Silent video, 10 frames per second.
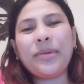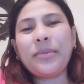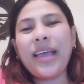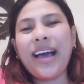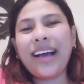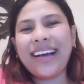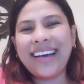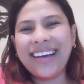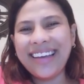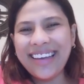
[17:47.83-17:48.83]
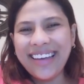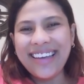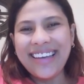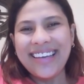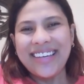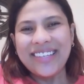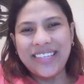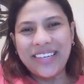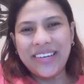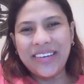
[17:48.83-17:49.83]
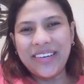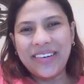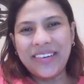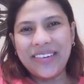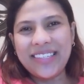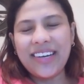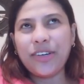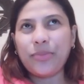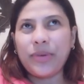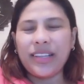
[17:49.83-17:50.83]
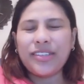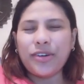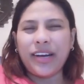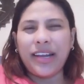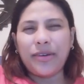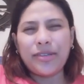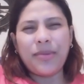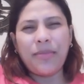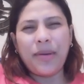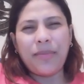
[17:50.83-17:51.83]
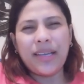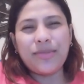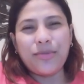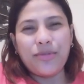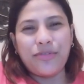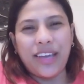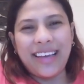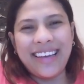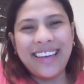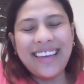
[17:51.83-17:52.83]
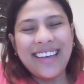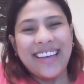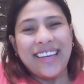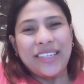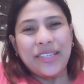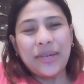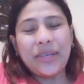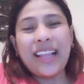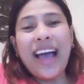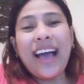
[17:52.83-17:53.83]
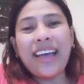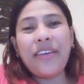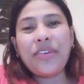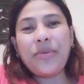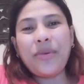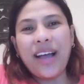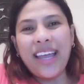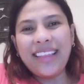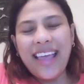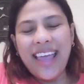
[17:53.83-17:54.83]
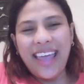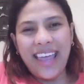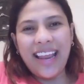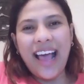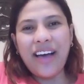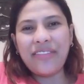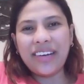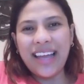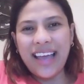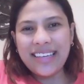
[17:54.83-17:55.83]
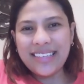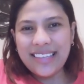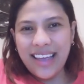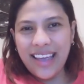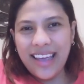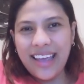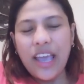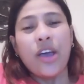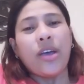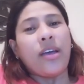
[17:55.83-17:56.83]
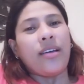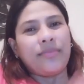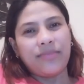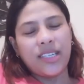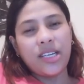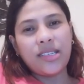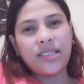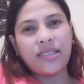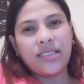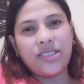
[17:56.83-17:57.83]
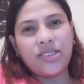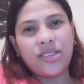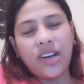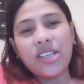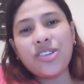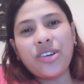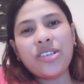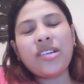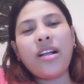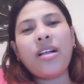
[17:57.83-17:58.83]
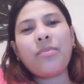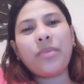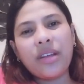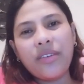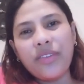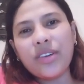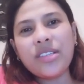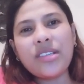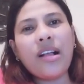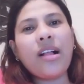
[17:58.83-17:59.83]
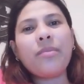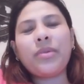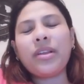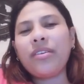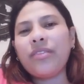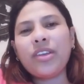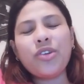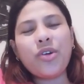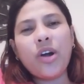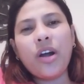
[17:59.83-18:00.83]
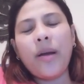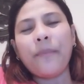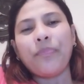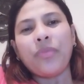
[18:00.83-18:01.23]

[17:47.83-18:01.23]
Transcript: be hacked. So it's hard to breathe, sorry, because my baby is moving. So good luck everyone and have a nice day. Just trust yourself, believe yourself, believe in your